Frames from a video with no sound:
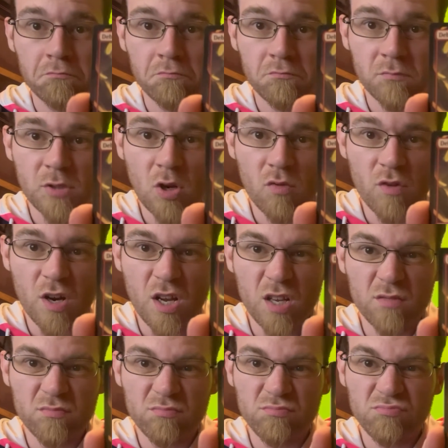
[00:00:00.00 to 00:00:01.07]
It's alright.
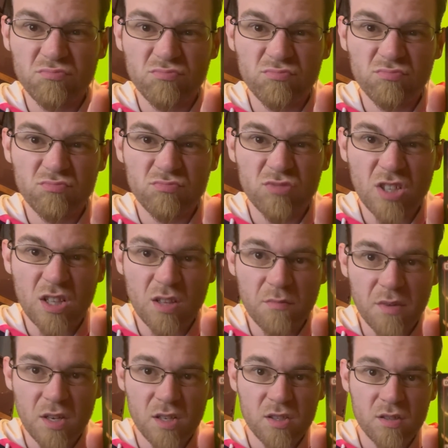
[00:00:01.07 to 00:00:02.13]
It's not the
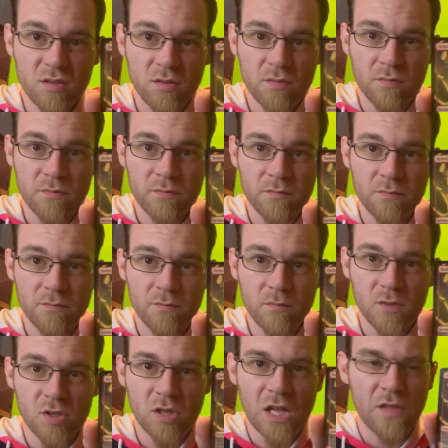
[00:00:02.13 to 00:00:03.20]
best.
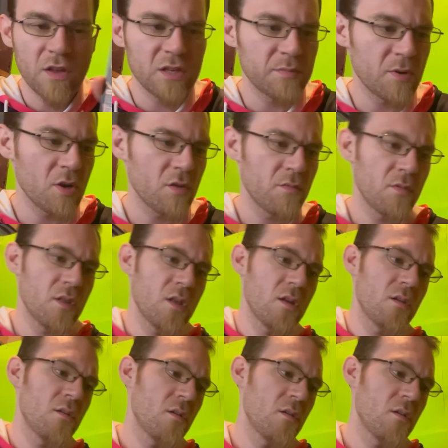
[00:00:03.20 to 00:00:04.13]
There's a lot of things better than that.